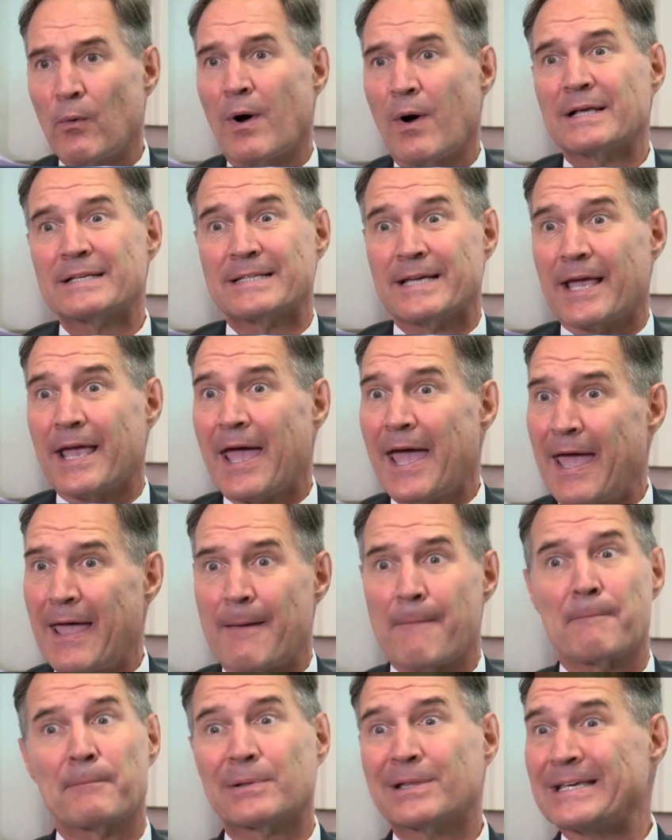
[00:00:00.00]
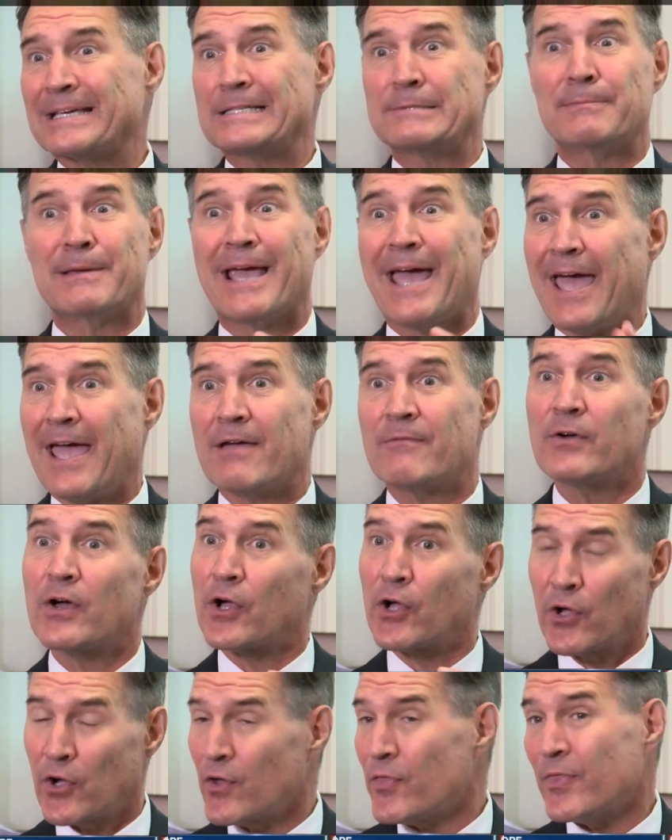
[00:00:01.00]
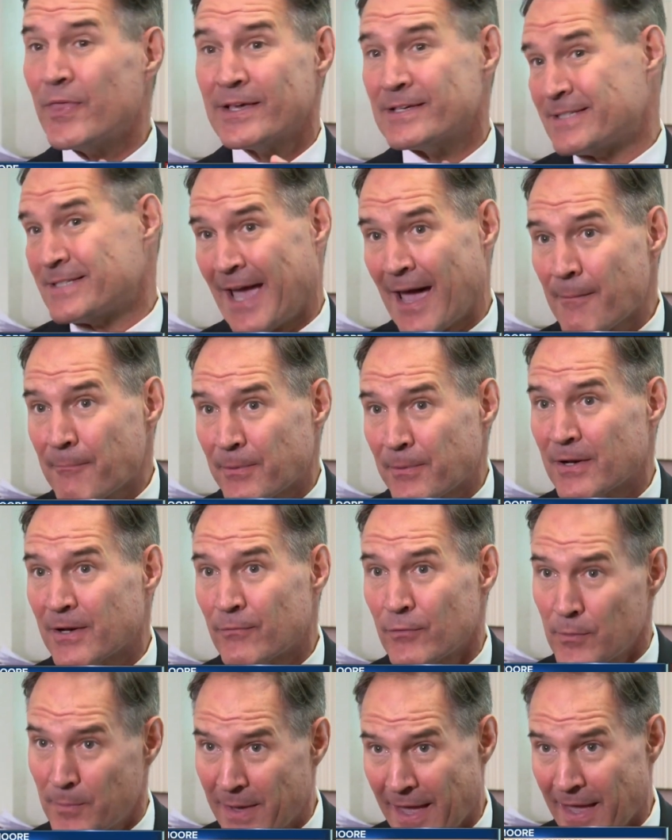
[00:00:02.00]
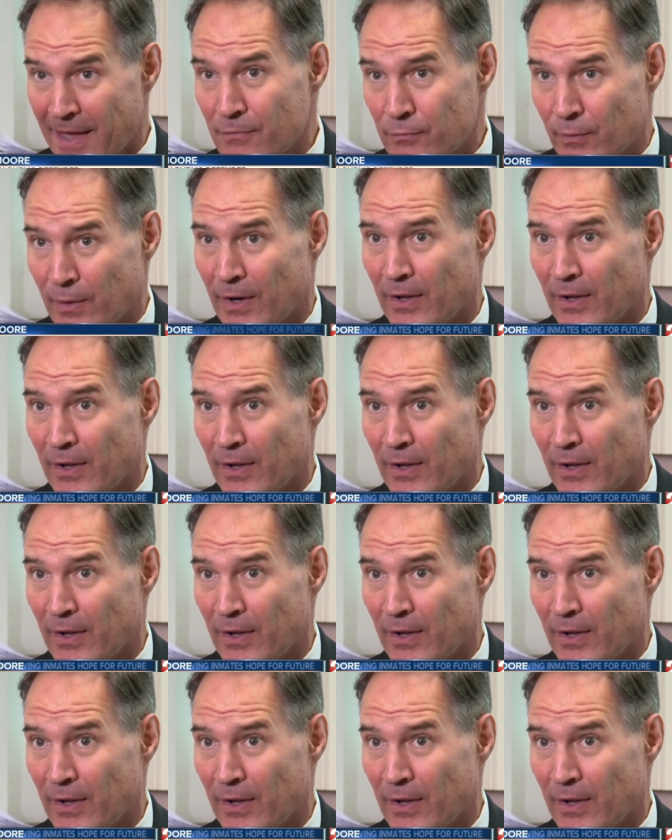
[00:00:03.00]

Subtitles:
offense. For those with determinate sentences,